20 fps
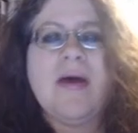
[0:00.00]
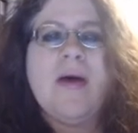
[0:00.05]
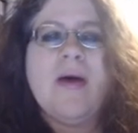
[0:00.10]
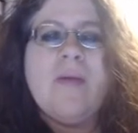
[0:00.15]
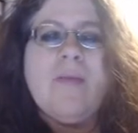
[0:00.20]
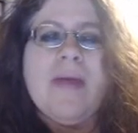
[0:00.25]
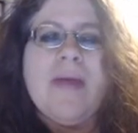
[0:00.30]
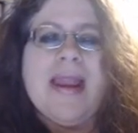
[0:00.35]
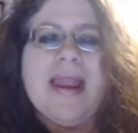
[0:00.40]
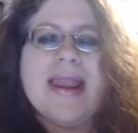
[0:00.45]

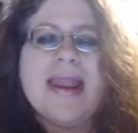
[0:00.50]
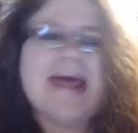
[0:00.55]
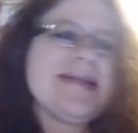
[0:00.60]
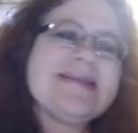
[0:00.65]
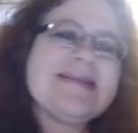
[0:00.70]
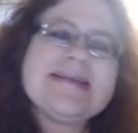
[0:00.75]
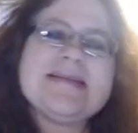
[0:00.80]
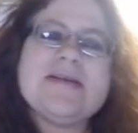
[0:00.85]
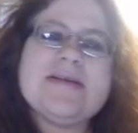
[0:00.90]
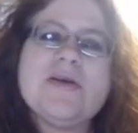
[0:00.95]
But
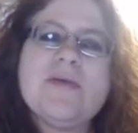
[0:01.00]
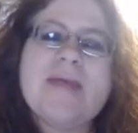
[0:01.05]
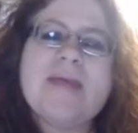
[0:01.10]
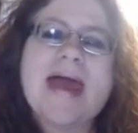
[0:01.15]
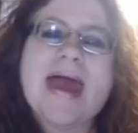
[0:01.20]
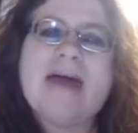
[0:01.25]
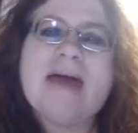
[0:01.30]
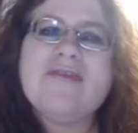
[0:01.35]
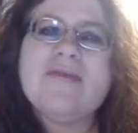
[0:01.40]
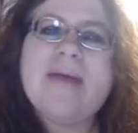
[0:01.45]
let's assume that
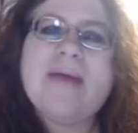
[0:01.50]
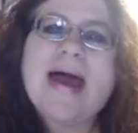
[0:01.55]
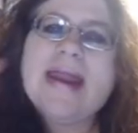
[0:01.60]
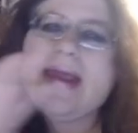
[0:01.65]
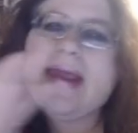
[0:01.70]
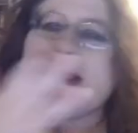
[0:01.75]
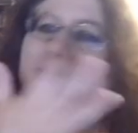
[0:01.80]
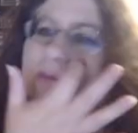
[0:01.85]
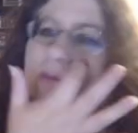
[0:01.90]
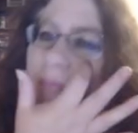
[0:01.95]

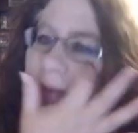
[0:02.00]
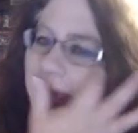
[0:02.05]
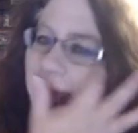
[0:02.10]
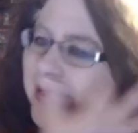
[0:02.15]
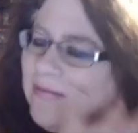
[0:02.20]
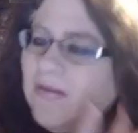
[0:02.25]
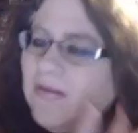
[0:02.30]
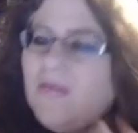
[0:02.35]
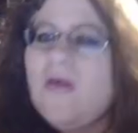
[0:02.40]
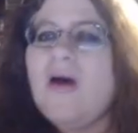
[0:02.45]
everybody is
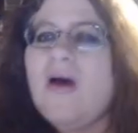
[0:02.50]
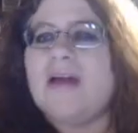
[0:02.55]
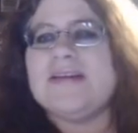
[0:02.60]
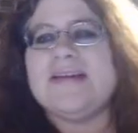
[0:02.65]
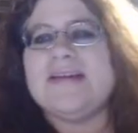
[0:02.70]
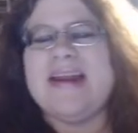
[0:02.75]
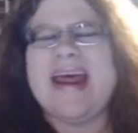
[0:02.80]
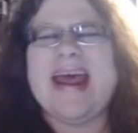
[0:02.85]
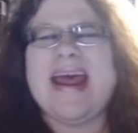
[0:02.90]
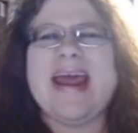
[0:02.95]
obeying the law
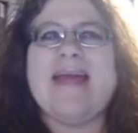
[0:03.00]
today